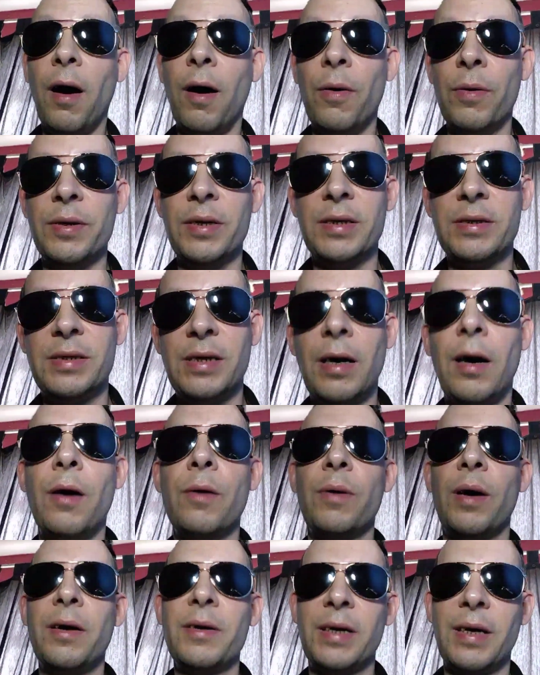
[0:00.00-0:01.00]

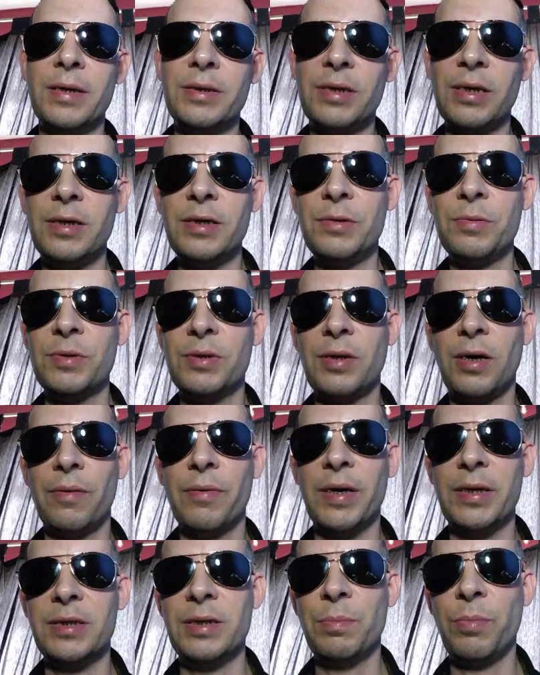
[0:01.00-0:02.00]
Okay, so this was
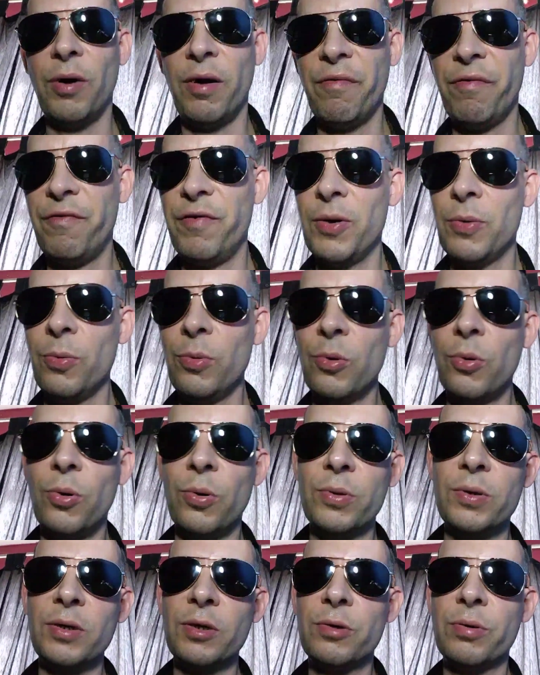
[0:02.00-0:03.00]
directed by Phil
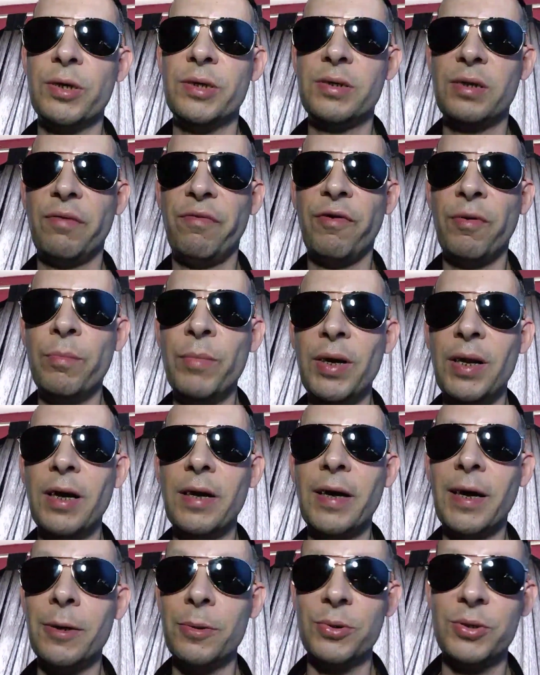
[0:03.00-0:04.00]
Lord and Christopher
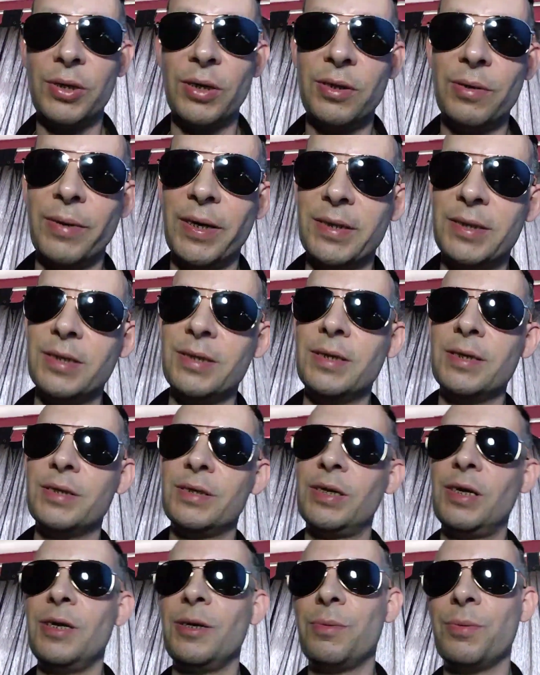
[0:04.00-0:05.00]
Miller. They also directed the
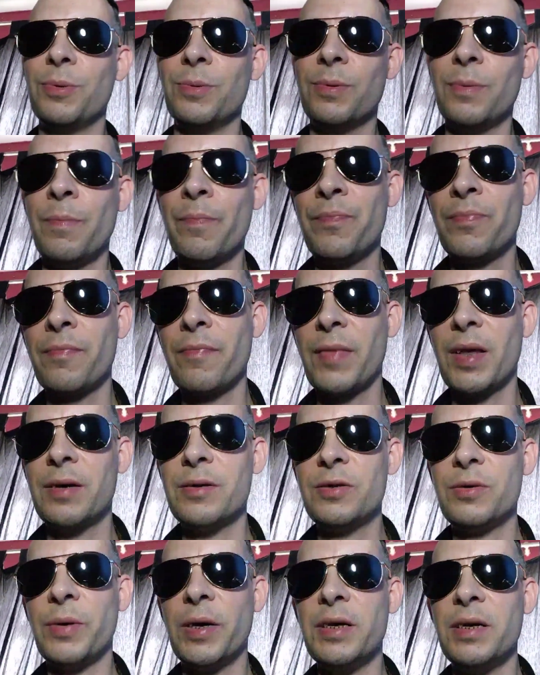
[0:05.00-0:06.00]
sequel,
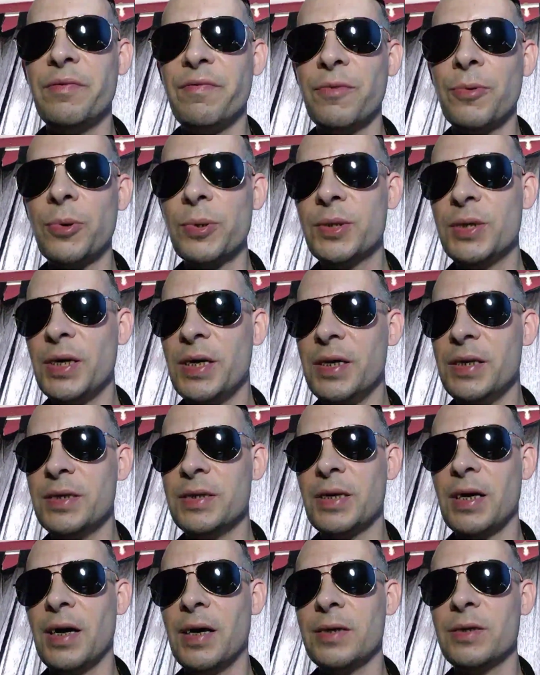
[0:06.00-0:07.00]

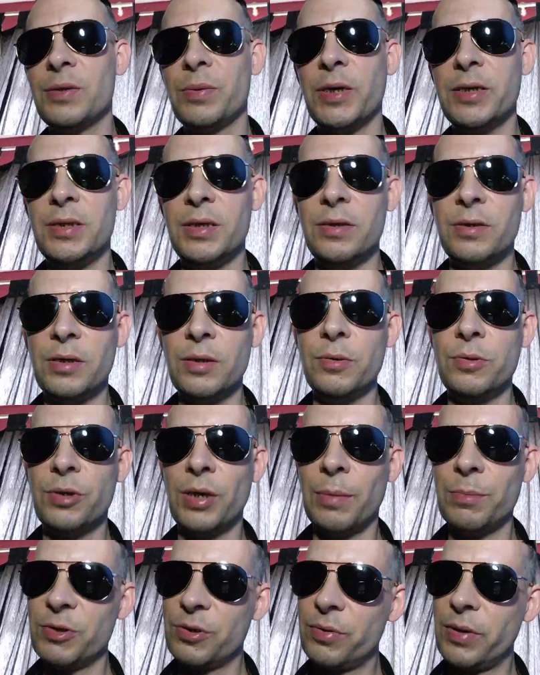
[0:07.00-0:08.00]
2014's 22
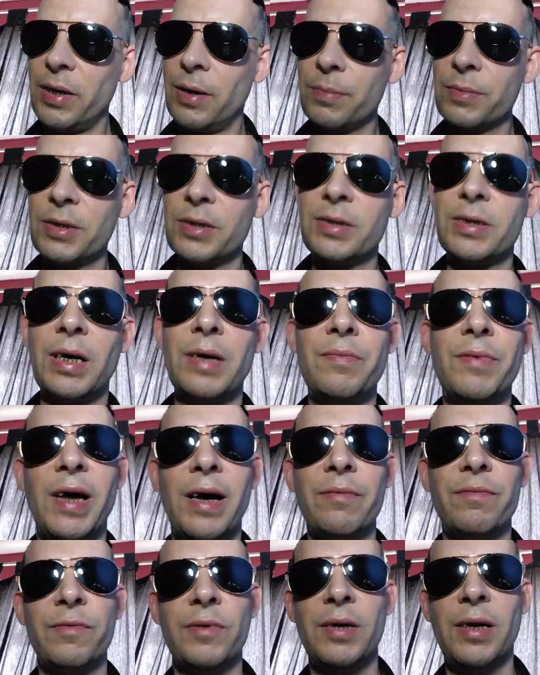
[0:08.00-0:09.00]
Jump Street. I'm going to save
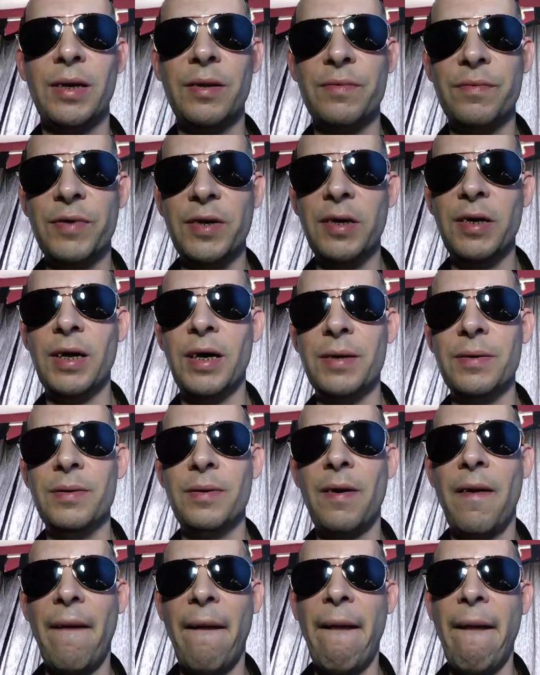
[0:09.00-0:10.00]
that for another video.